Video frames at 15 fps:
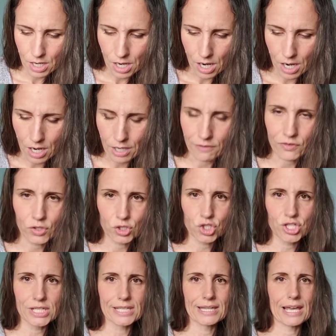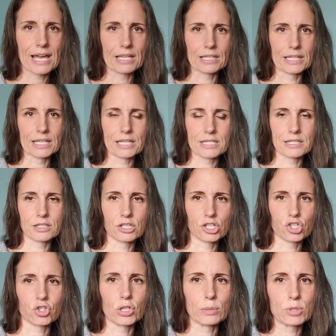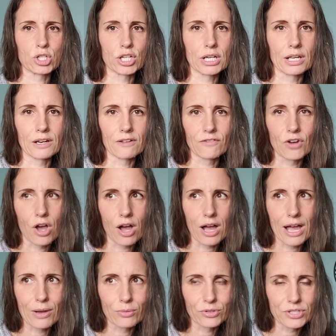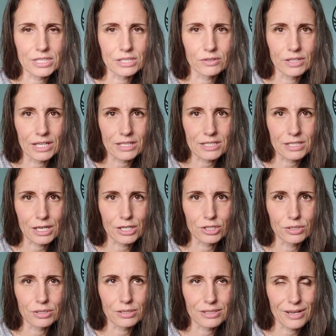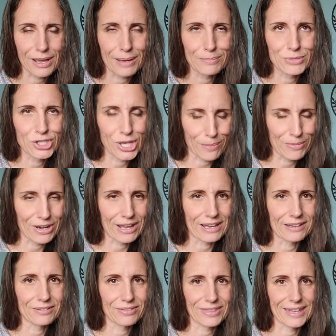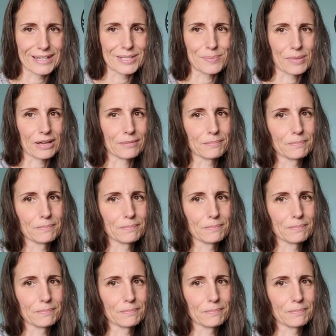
Uh, if you're interested in that, link is in the description. And if not, I will see you next time, time Gemini. Thanks, bye.